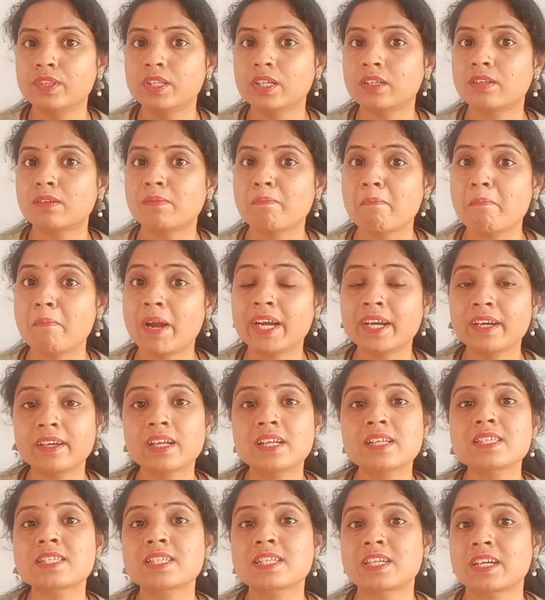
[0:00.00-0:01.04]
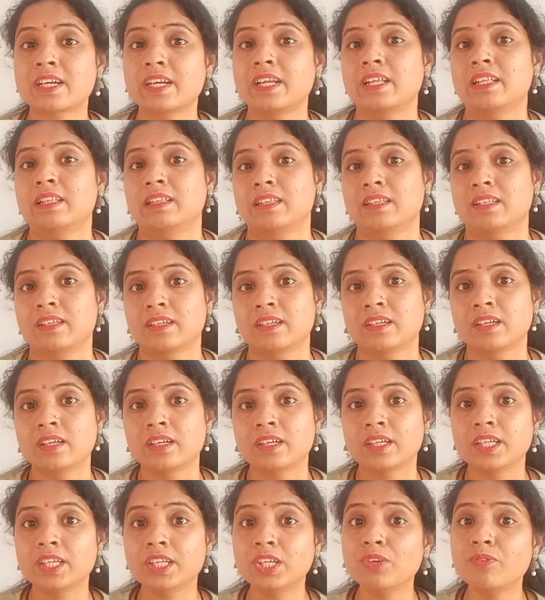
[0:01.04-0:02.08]
the mental strength
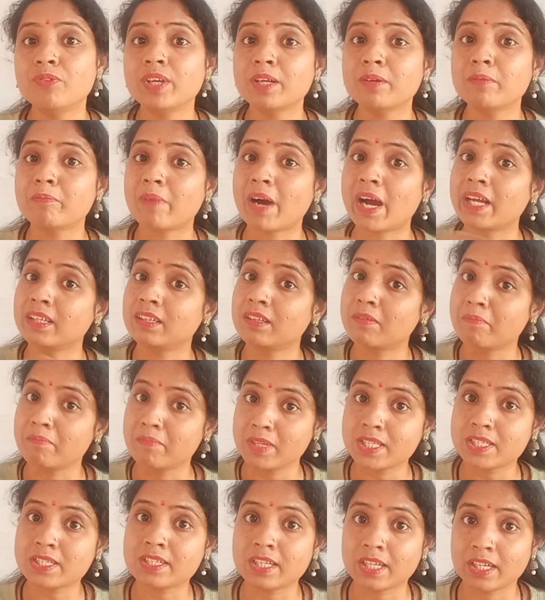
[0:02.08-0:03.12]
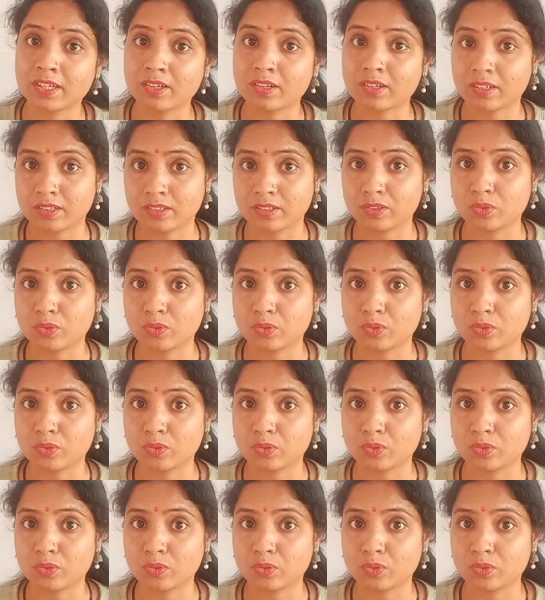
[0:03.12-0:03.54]
giving by the mistake.